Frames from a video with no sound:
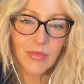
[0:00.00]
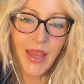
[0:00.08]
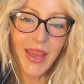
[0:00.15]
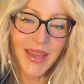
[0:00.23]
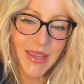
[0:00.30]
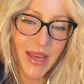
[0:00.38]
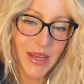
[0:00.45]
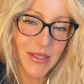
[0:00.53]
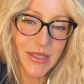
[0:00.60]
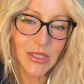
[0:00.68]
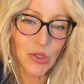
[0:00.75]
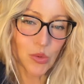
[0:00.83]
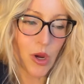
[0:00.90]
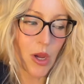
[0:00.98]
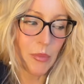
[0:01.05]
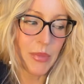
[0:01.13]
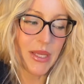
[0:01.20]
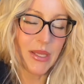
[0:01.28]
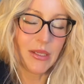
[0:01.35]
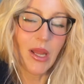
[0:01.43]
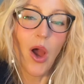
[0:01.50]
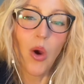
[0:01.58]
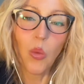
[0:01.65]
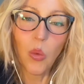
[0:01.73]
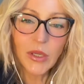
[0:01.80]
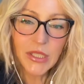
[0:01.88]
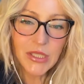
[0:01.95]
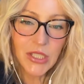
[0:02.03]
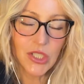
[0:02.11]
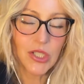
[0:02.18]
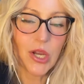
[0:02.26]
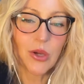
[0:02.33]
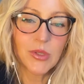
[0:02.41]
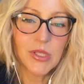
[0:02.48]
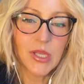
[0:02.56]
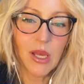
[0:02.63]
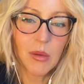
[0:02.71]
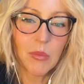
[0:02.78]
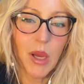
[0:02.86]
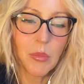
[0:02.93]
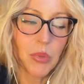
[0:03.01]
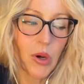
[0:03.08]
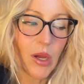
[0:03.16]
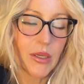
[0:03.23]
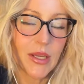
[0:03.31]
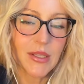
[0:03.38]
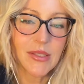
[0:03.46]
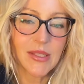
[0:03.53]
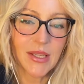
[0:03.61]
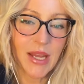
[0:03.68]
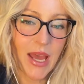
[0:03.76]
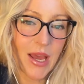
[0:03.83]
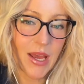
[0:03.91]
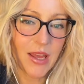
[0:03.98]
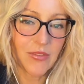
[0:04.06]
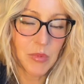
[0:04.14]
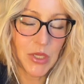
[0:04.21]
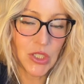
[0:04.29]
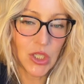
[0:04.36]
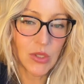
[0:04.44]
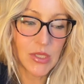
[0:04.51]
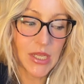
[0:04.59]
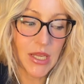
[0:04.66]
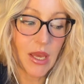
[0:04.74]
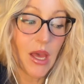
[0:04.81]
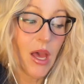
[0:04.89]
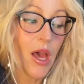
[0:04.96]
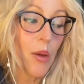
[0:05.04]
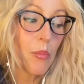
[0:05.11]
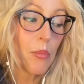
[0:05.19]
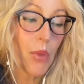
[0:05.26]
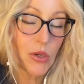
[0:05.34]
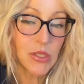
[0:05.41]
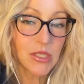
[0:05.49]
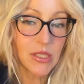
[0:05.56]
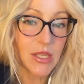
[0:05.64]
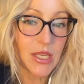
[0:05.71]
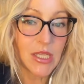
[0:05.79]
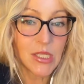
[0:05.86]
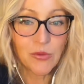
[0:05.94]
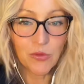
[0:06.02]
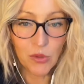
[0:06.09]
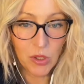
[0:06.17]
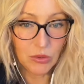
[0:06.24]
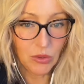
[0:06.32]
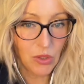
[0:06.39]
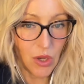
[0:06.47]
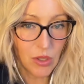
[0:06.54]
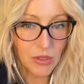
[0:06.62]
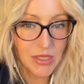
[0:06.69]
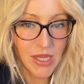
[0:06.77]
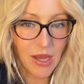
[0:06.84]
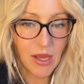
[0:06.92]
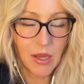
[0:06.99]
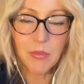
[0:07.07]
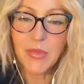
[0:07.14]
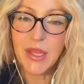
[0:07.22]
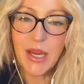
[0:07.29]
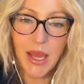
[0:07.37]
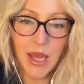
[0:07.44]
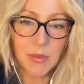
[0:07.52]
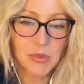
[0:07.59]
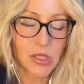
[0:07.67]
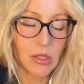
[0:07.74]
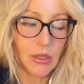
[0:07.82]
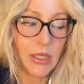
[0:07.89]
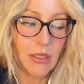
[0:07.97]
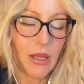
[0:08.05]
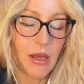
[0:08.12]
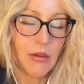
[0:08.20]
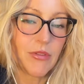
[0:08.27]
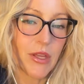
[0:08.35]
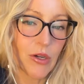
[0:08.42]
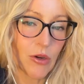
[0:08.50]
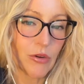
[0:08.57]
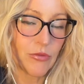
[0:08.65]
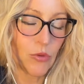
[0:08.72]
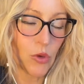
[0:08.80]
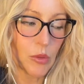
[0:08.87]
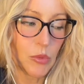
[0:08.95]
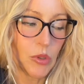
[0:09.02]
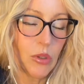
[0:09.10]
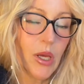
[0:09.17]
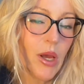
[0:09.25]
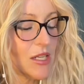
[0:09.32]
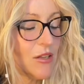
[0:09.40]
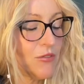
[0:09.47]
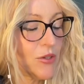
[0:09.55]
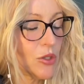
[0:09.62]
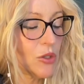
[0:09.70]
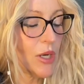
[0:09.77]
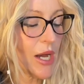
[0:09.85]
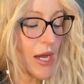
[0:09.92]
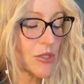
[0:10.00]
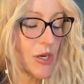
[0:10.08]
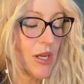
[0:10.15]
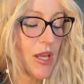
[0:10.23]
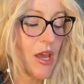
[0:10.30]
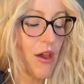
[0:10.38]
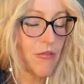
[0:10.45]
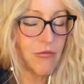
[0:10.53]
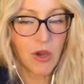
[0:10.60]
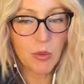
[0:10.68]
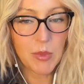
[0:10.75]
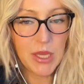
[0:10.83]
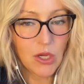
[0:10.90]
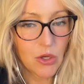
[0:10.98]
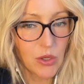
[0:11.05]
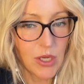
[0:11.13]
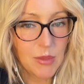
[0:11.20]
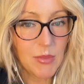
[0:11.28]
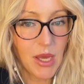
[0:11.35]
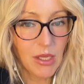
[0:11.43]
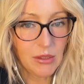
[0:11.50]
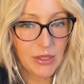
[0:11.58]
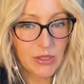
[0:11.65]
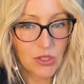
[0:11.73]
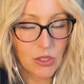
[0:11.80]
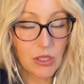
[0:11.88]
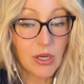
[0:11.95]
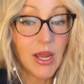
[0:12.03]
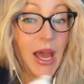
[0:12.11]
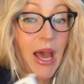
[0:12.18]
Hey guys, it's Robin. Wanted to show some products that I have been using. Most of these for a long time that I absolutely love that are affordable. Cetaphil Hydrating Foaming Cream Cleanser.